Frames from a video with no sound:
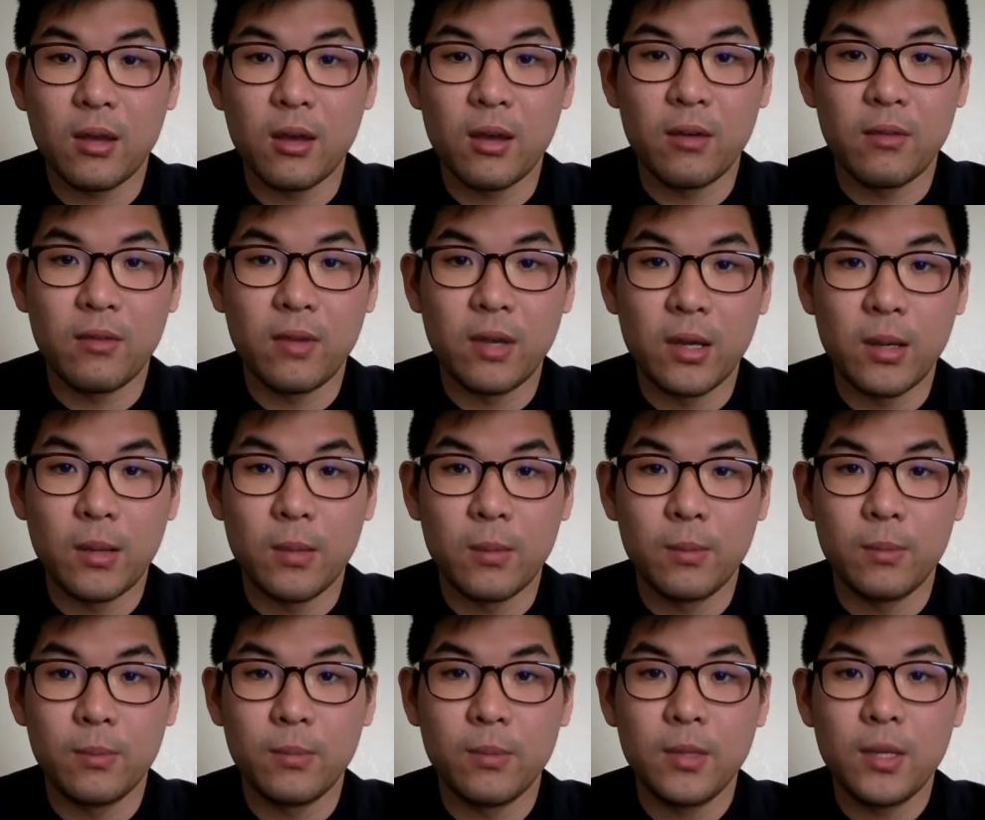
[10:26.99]
of
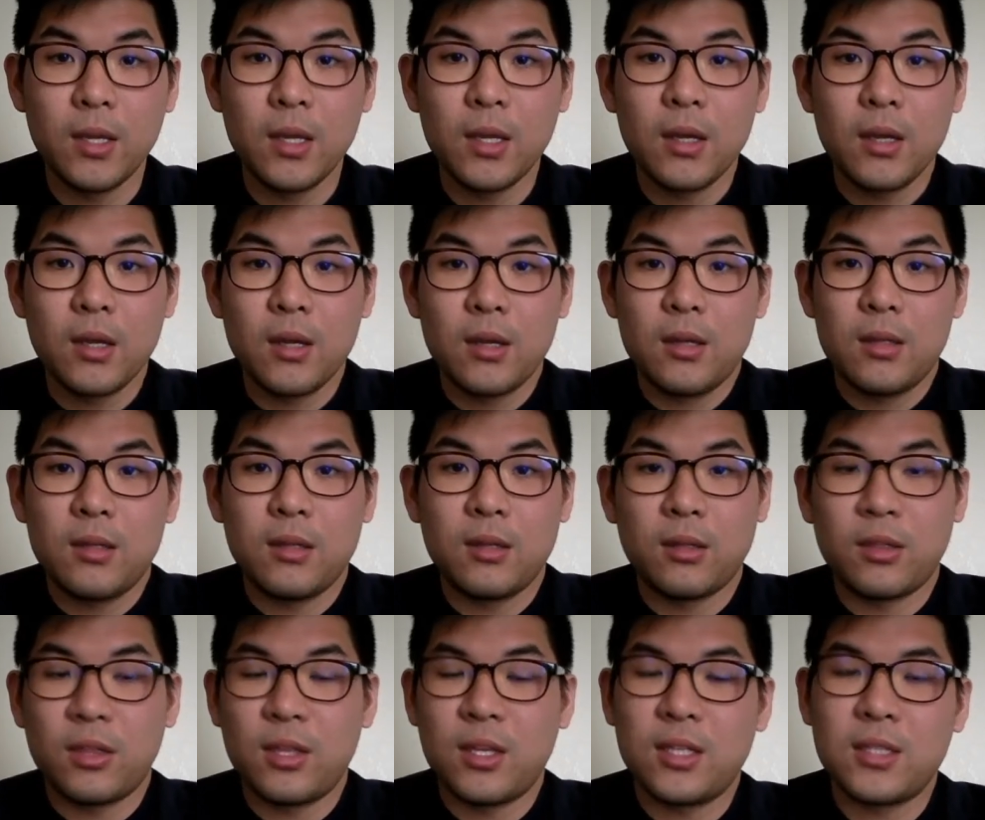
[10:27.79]
um,
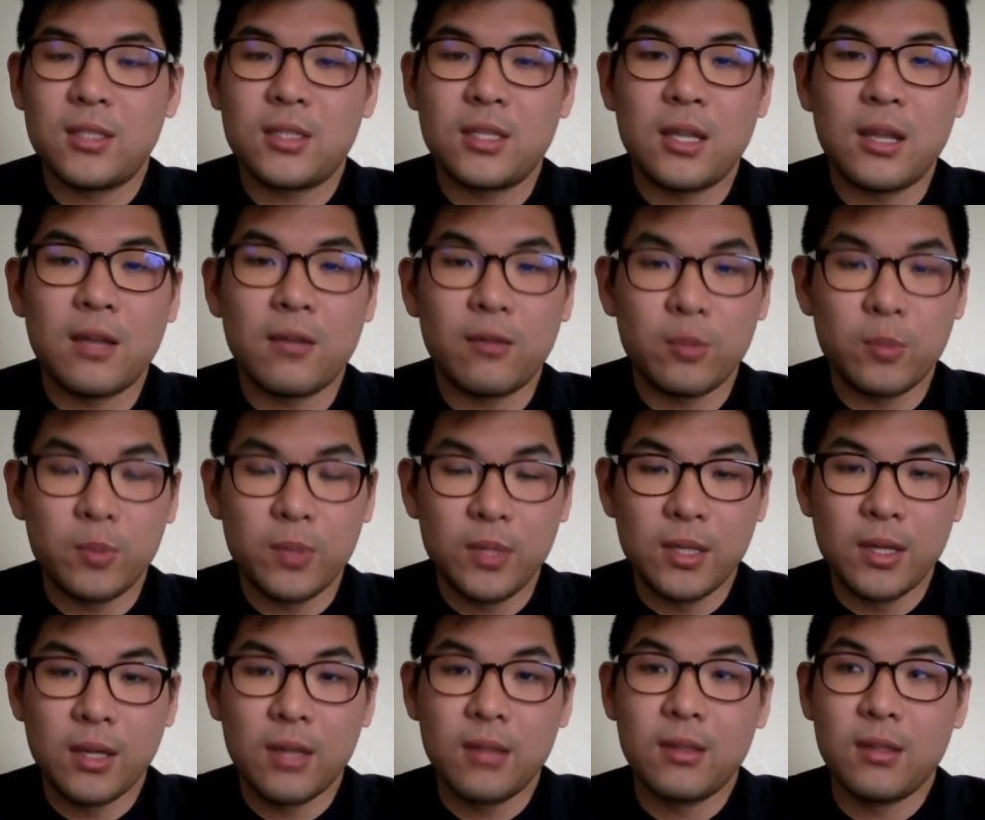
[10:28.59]
the things that have to be
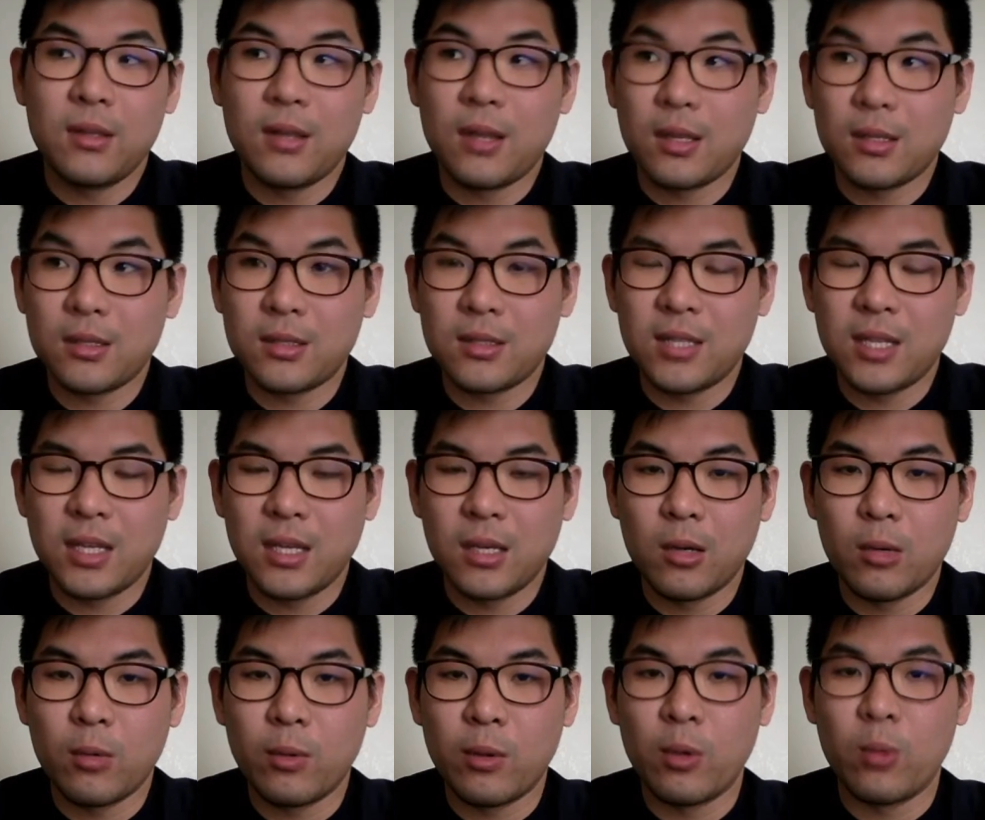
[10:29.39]
done the next
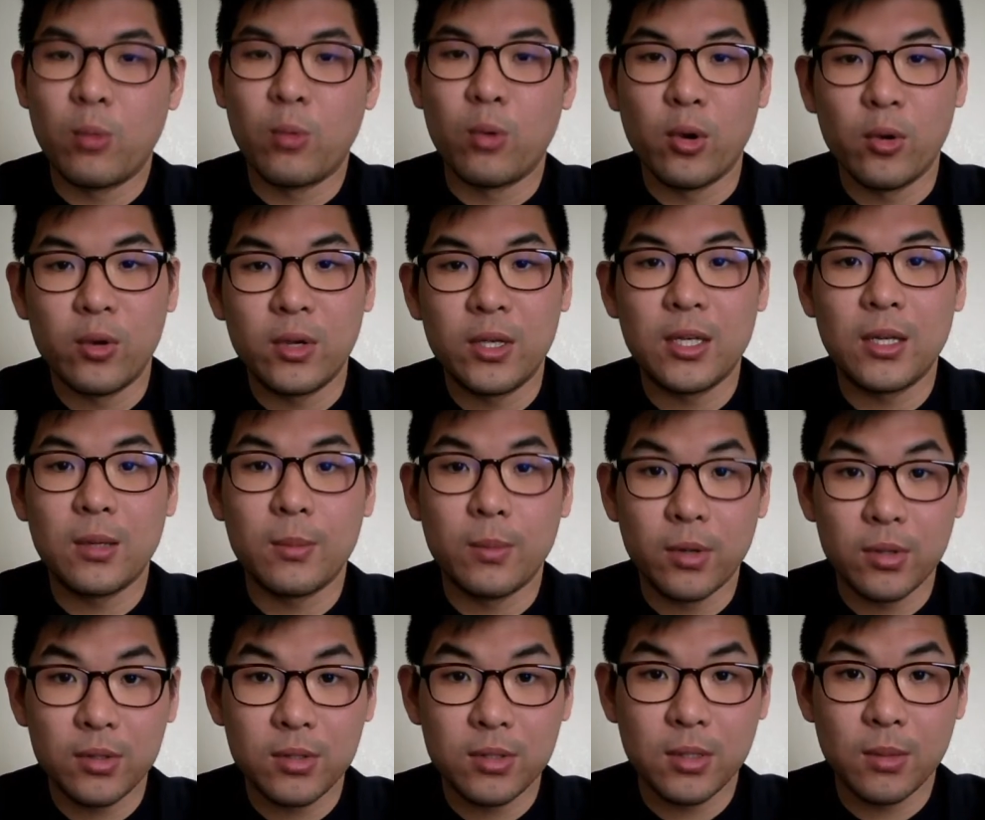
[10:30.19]
day or we're worrying
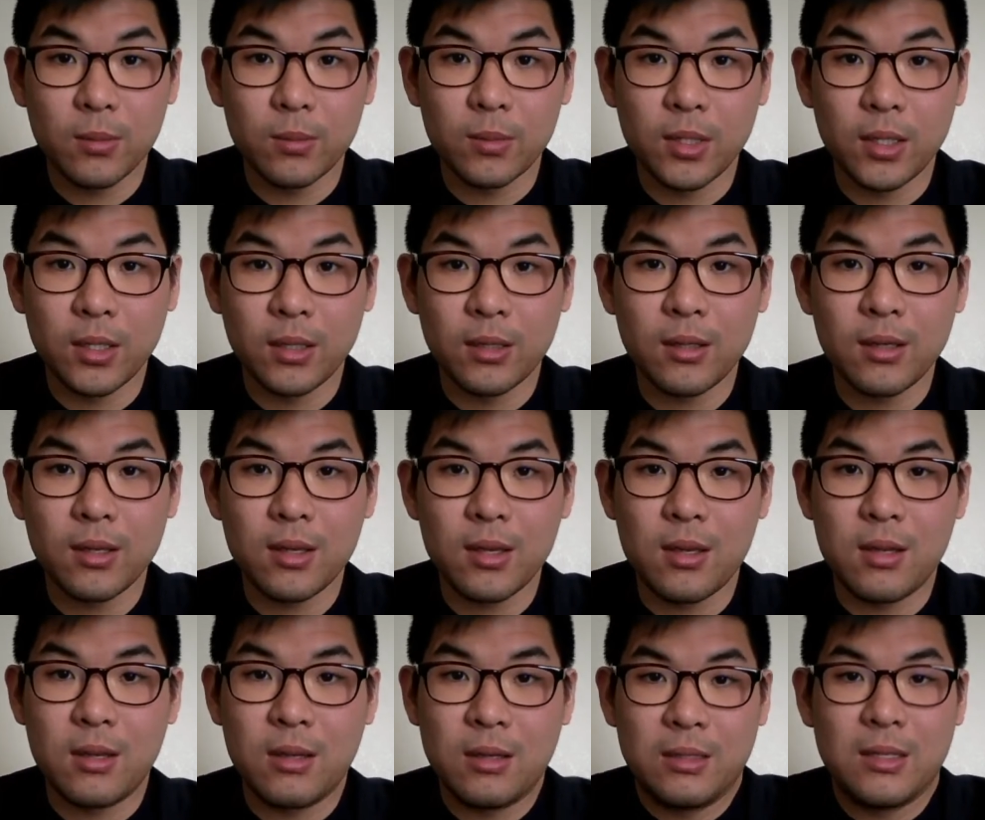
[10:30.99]
about something
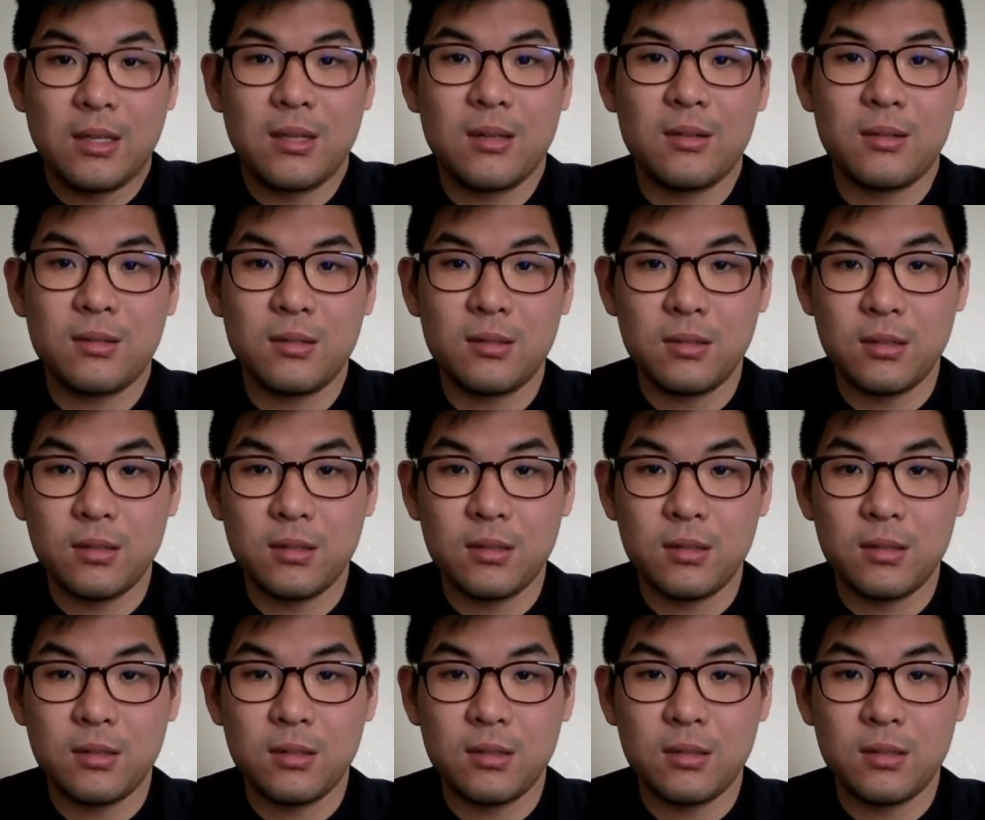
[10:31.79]
and that,